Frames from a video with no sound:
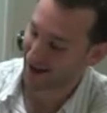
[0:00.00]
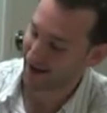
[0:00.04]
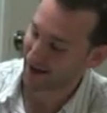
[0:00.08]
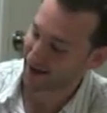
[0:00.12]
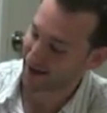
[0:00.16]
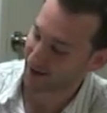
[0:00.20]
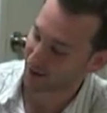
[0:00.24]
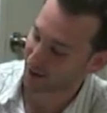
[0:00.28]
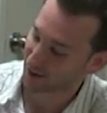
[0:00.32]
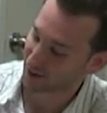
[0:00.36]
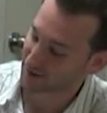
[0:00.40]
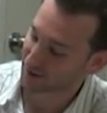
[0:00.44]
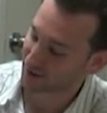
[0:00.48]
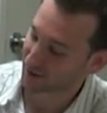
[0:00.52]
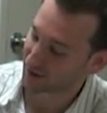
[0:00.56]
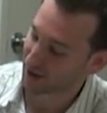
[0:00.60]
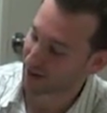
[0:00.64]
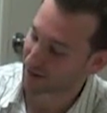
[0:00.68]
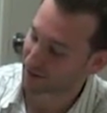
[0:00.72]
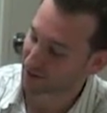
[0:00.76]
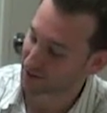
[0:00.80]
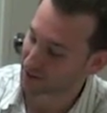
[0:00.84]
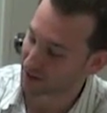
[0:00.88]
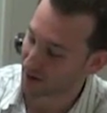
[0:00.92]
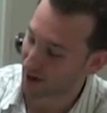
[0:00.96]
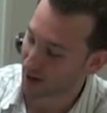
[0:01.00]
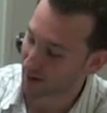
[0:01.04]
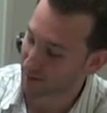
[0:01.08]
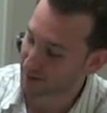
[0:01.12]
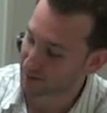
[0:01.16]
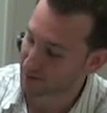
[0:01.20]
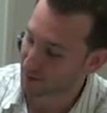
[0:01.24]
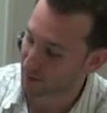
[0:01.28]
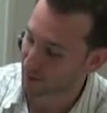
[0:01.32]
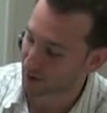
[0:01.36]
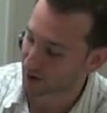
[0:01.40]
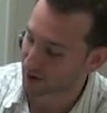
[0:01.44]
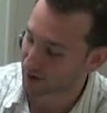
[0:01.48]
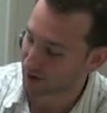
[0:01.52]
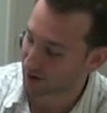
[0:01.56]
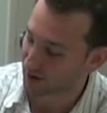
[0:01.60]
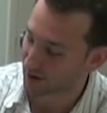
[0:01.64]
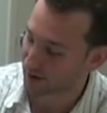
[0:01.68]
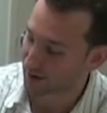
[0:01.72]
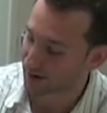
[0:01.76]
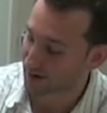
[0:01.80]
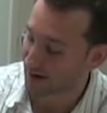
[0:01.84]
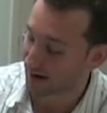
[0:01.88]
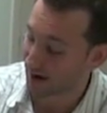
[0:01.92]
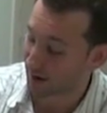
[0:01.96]
And it also covers you up to 1
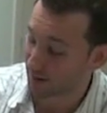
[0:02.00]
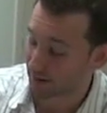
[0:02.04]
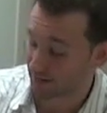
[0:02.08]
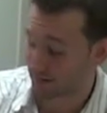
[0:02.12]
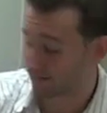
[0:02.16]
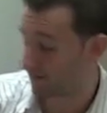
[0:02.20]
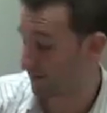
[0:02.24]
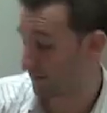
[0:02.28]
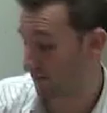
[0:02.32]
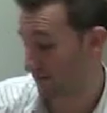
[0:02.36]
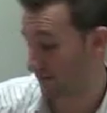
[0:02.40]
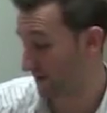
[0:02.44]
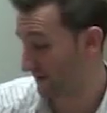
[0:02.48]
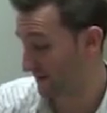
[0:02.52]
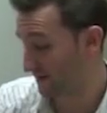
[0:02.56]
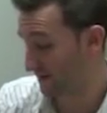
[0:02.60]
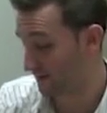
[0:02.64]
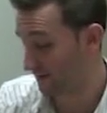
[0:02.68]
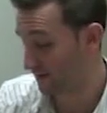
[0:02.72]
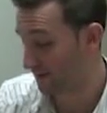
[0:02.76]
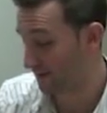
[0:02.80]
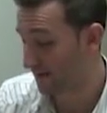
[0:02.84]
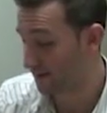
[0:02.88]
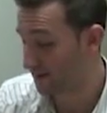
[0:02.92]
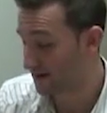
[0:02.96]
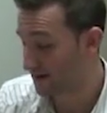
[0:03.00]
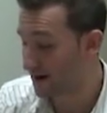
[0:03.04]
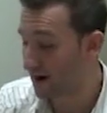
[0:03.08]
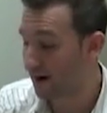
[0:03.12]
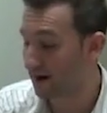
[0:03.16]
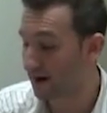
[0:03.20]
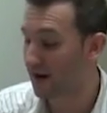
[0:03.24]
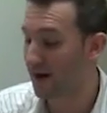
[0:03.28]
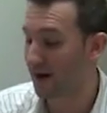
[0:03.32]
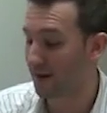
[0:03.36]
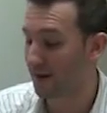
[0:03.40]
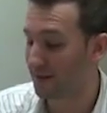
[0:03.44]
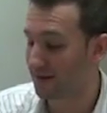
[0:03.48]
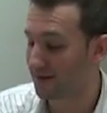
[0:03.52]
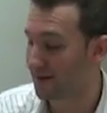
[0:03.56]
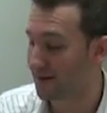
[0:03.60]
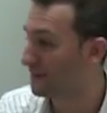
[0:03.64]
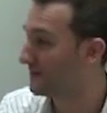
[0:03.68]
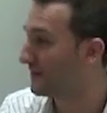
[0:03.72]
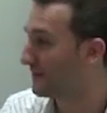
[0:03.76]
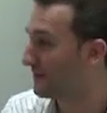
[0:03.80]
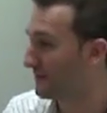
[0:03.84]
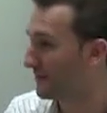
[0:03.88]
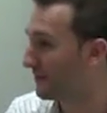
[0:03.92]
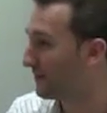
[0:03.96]
year. Now, it's maybe not common
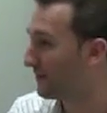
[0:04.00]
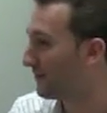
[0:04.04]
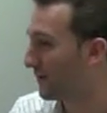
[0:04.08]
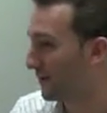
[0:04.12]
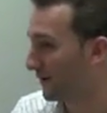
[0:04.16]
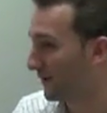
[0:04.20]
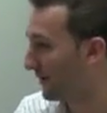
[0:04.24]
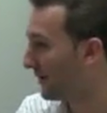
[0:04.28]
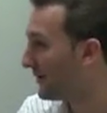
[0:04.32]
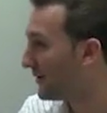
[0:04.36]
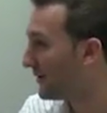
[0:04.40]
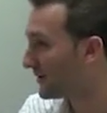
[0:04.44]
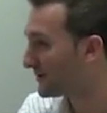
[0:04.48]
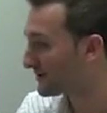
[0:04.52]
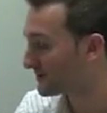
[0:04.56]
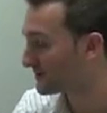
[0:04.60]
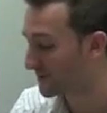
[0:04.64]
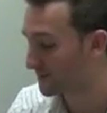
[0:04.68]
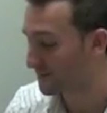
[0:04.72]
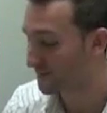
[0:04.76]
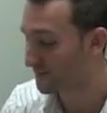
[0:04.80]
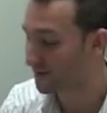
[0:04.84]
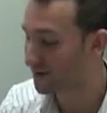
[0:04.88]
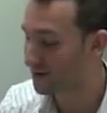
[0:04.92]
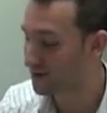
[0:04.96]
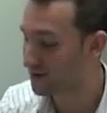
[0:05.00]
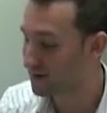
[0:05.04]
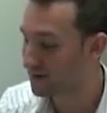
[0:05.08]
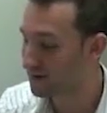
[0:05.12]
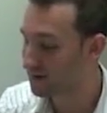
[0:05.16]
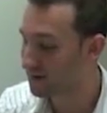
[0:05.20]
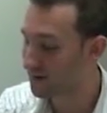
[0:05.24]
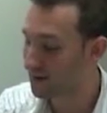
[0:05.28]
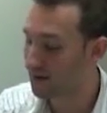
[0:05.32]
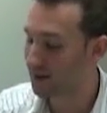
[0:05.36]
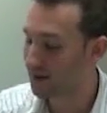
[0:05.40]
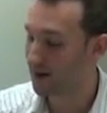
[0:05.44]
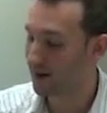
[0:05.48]
that people are in the hospital for a year,